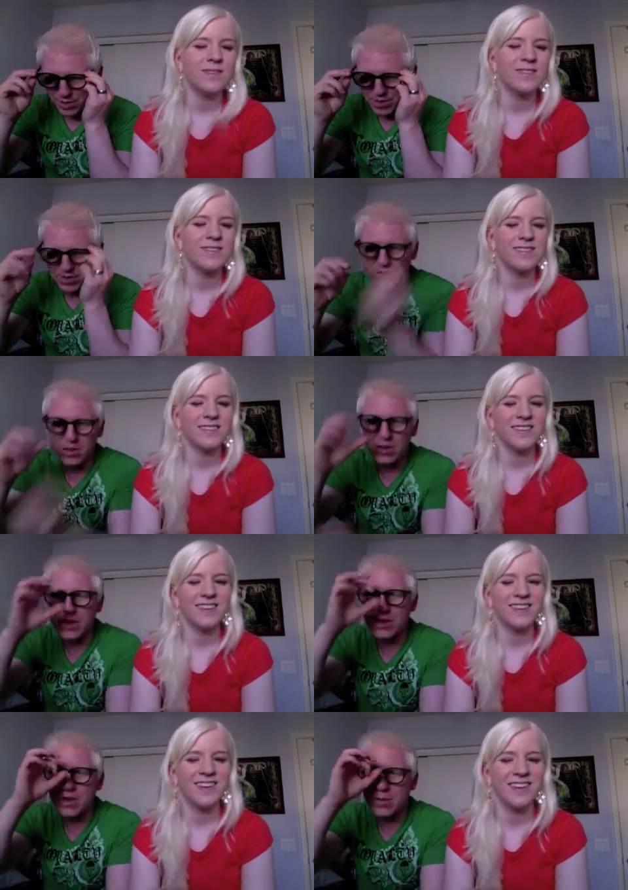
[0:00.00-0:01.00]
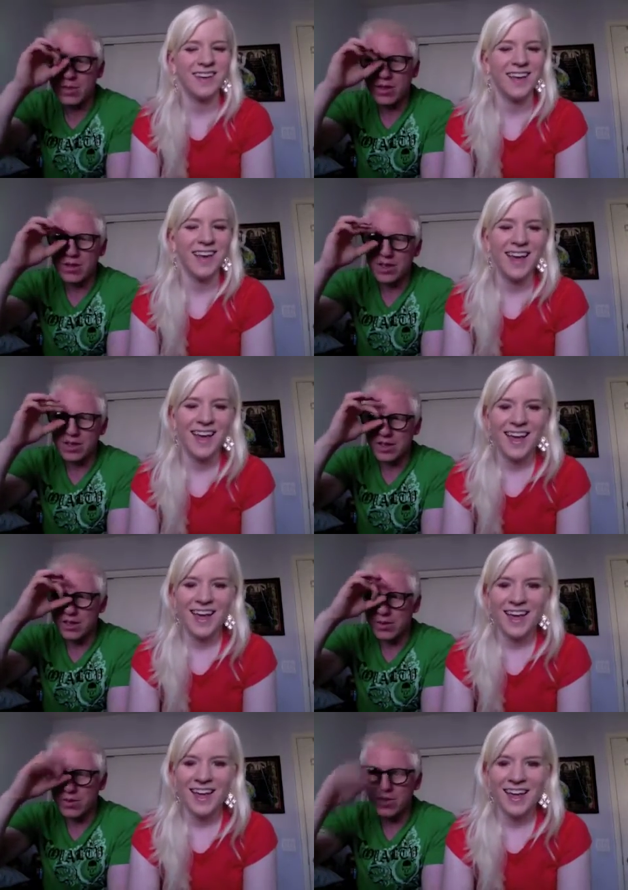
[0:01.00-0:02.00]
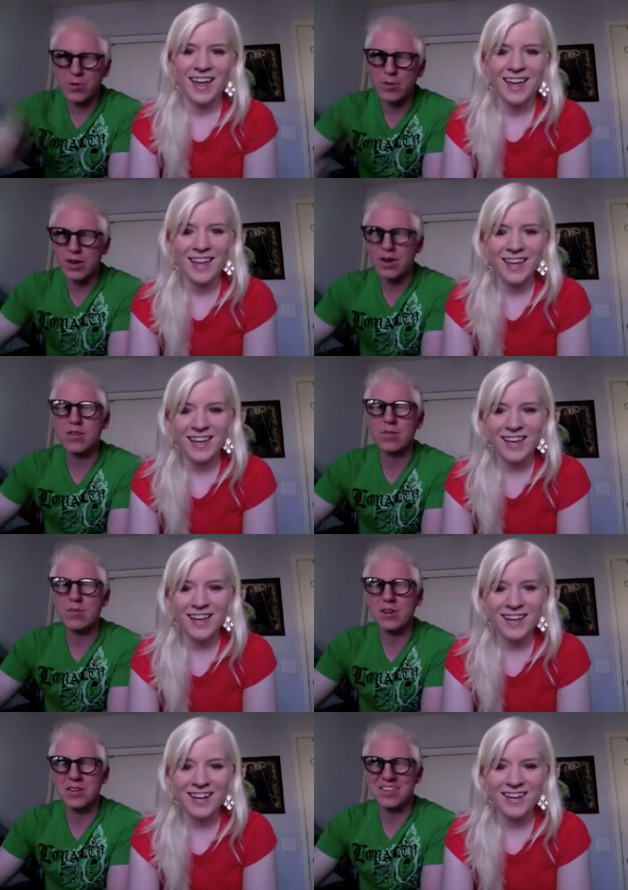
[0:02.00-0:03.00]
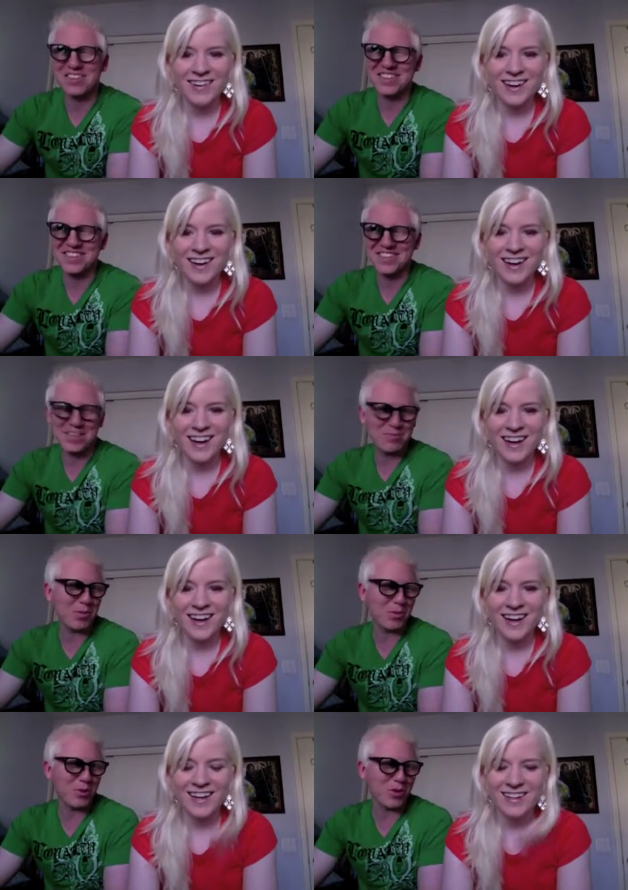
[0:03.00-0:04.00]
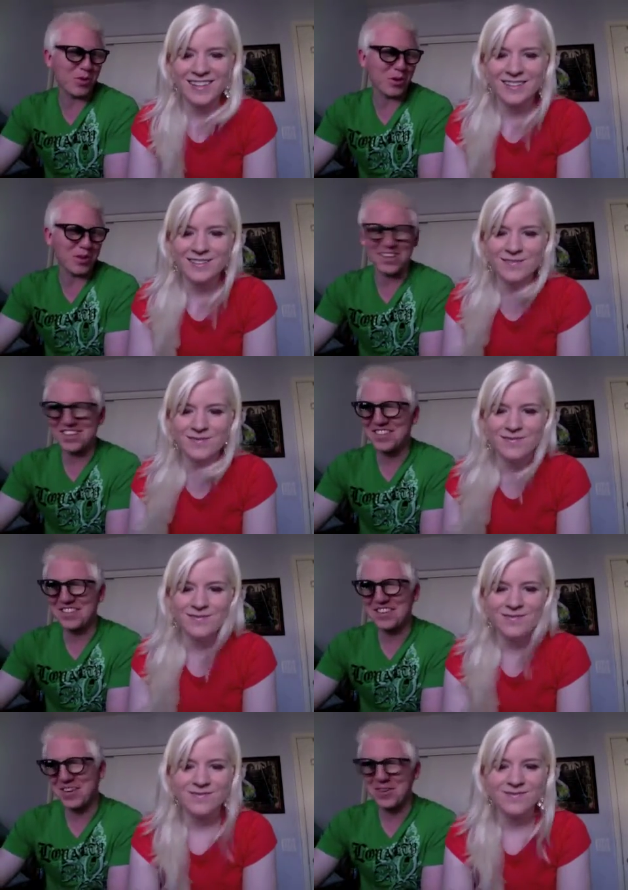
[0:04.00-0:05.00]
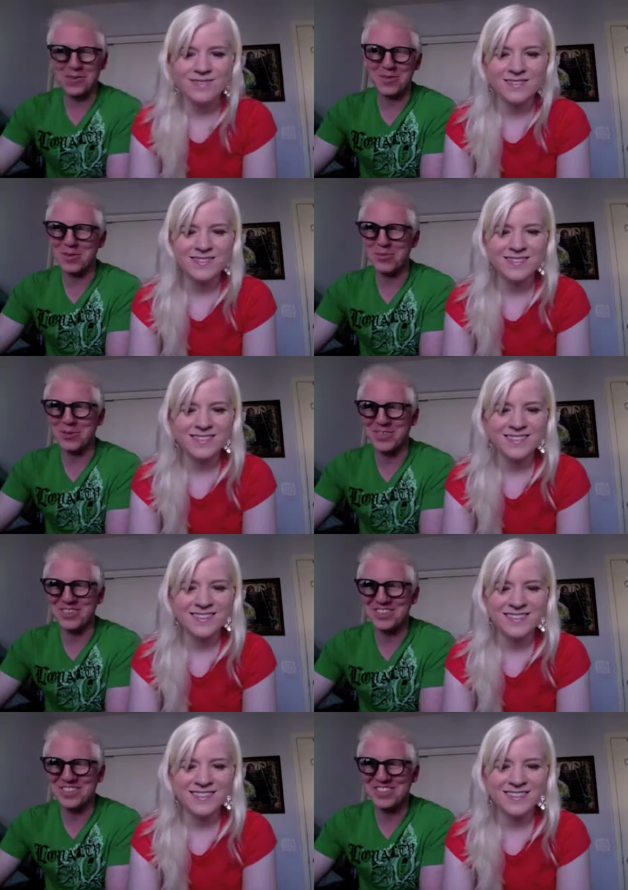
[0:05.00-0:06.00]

Speaker 1: is called, except without the uh, little scope right here. Some regular glasses, maybe a little Clark Kent look. I don't know if I could pull it off.